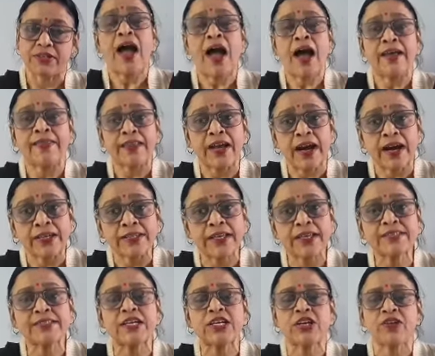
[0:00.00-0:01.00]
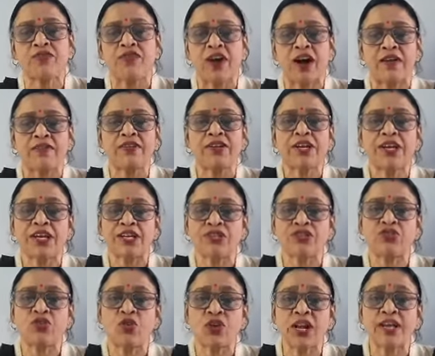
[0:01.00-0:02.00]
And the other set of valve is
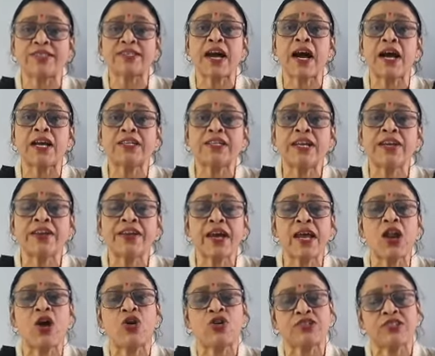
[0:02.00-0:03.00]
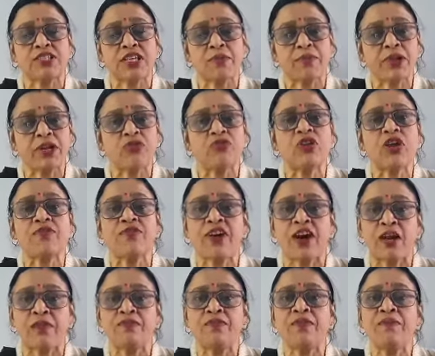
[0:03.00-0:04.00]
known as arterial or semilunar
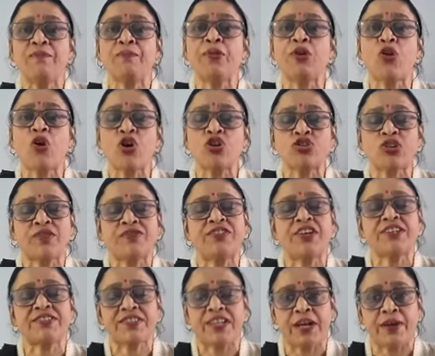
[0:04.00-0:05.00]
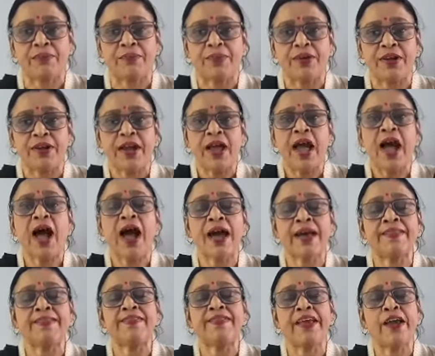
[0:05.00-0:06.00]
valve because of their shape,
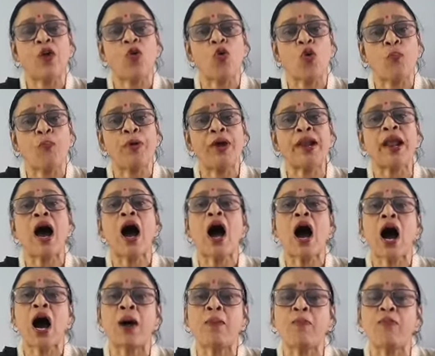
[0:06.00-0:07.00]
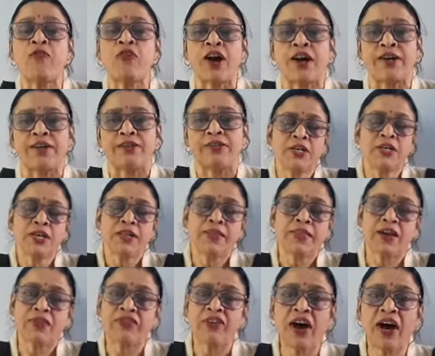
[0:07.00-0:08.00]
and they open upward.
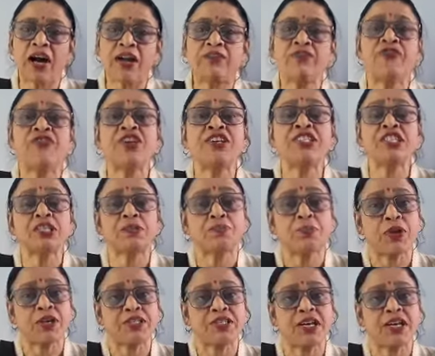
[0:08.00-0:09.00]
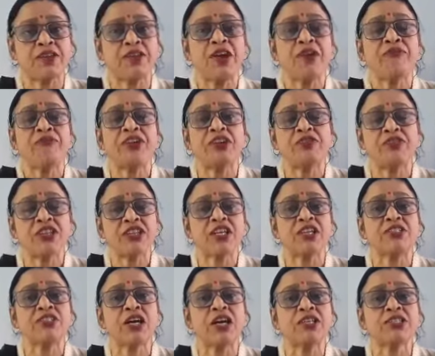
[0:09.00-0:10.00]
The valve which is present between the
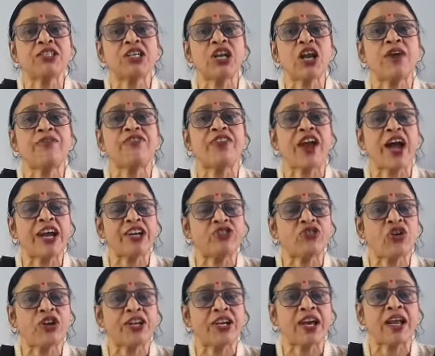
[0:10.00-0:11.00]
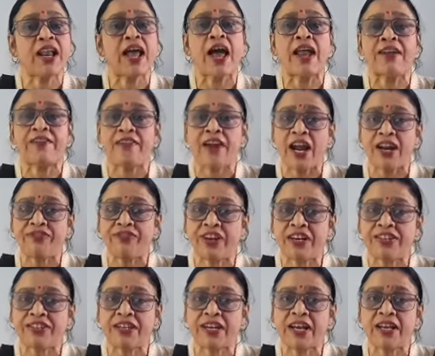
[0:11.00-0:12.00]
junction of right auricle and right
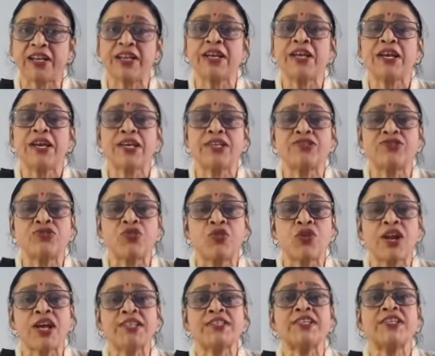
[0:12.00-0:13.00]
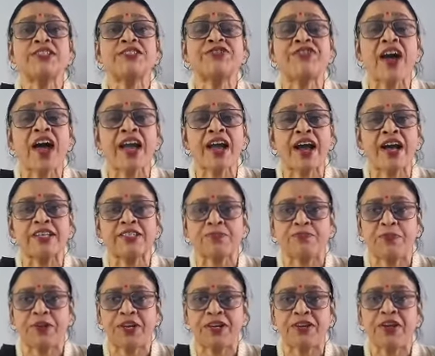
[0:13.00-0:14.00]
ventricle is known as
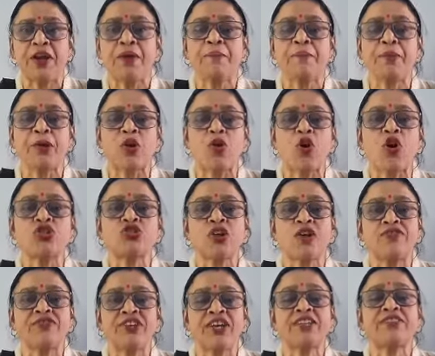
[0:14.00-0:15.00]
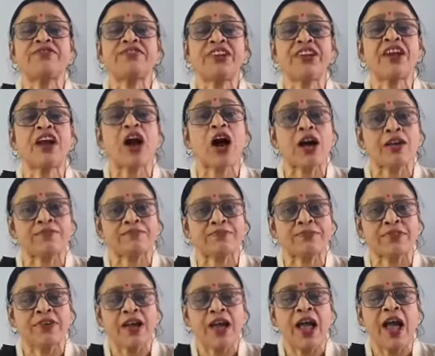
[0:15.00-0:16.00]
tricuspid because of their 3 cuffs,
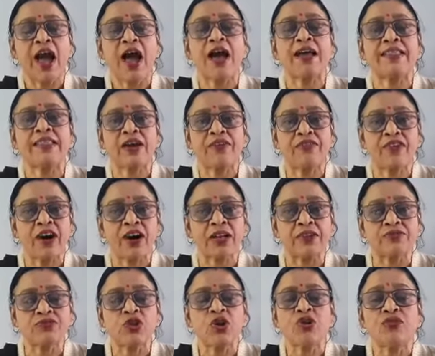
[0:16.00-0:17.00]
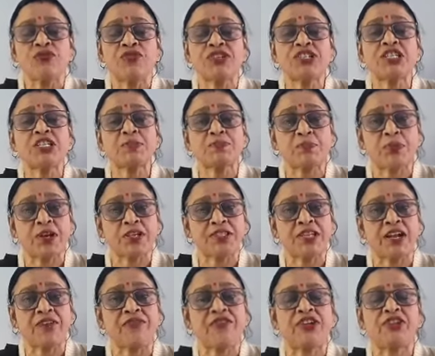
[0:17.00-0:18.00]
and the valves which is
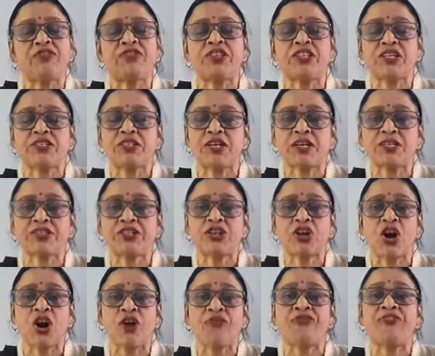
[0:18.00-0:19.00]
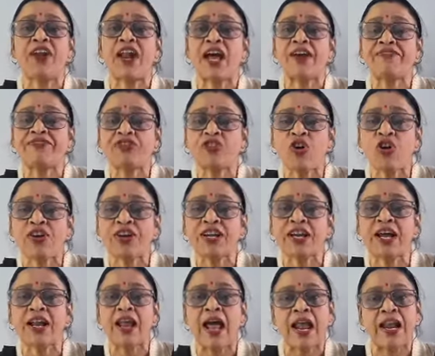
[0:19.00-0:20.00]
present between the junction of left
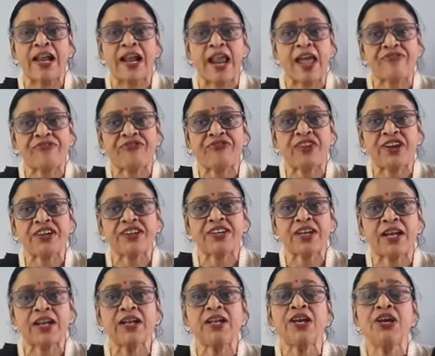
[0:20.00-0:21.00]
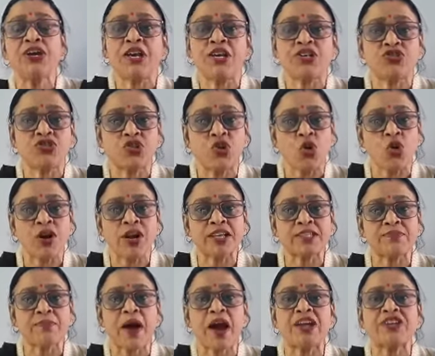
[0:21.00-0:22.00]
auricle and left ventricle is known as
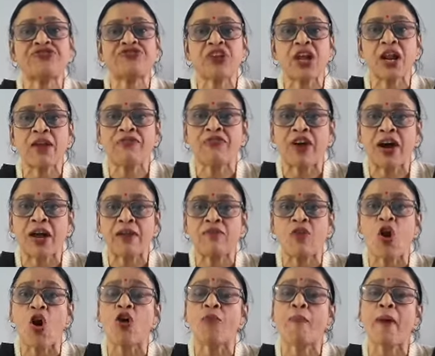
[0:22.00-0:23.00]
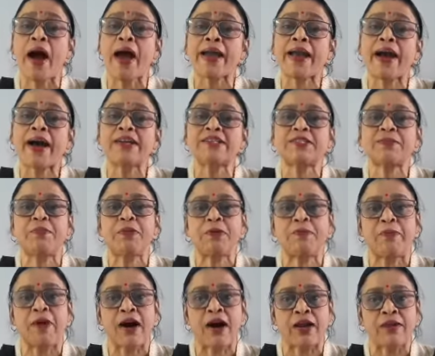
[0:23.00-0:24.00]
mitral valve or bicuspid
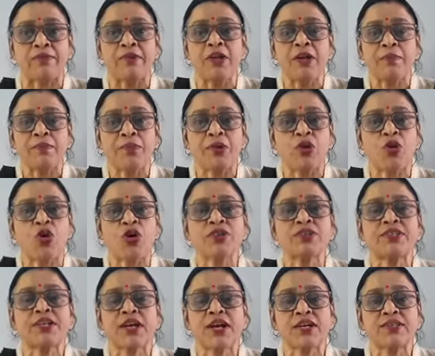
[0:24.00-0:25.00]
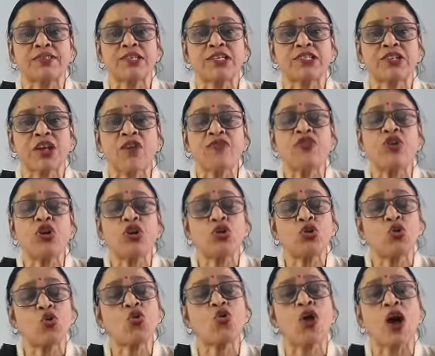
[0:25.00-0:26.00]
valve because they consist of
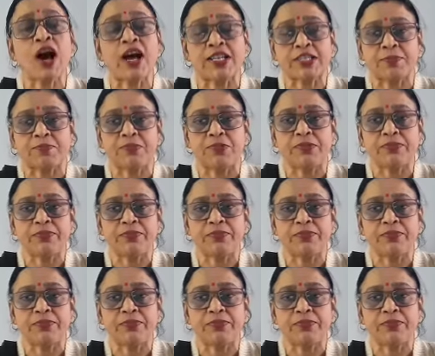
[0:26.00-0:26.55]
2 cusps.